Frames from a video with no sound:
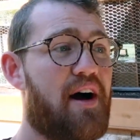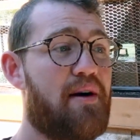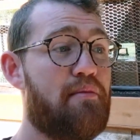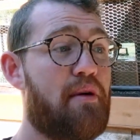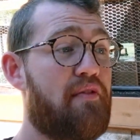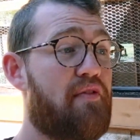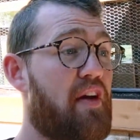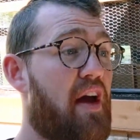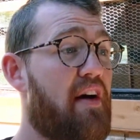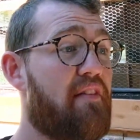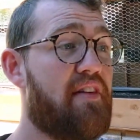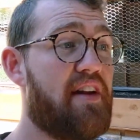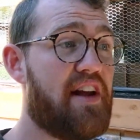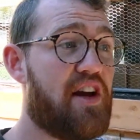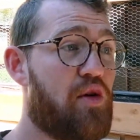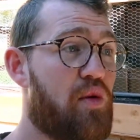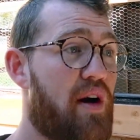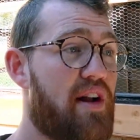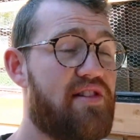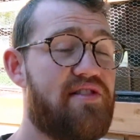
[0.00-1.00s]
If you have any
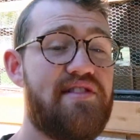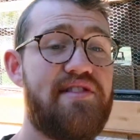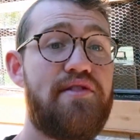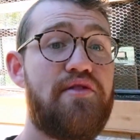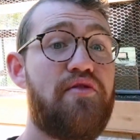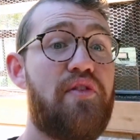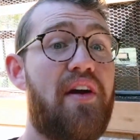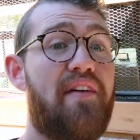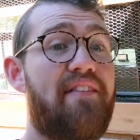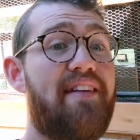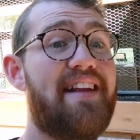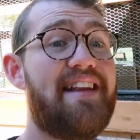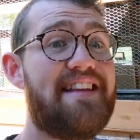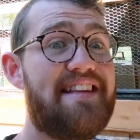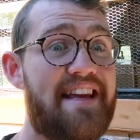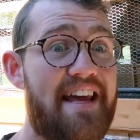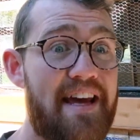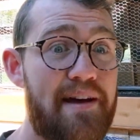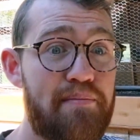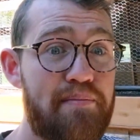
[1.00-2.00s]
questions, if you have any
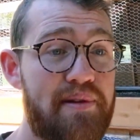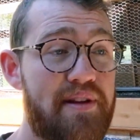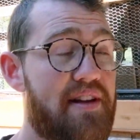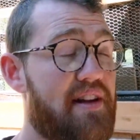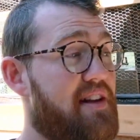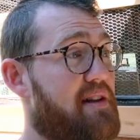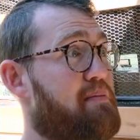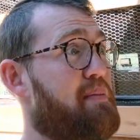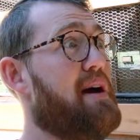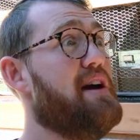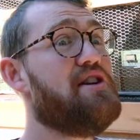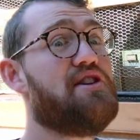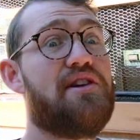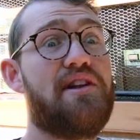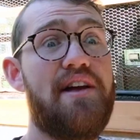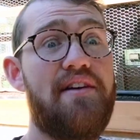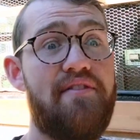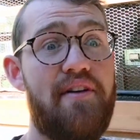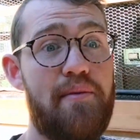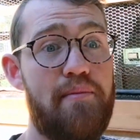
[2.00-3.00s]
tips,
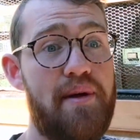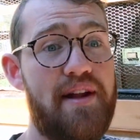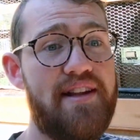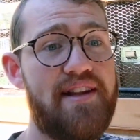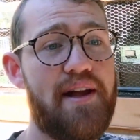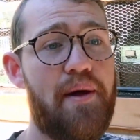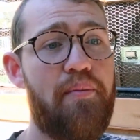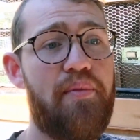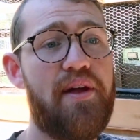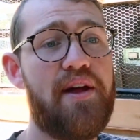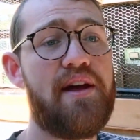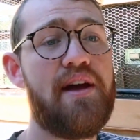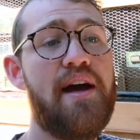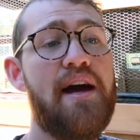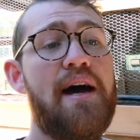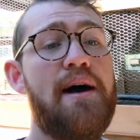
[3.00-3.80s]
especially if I missed something,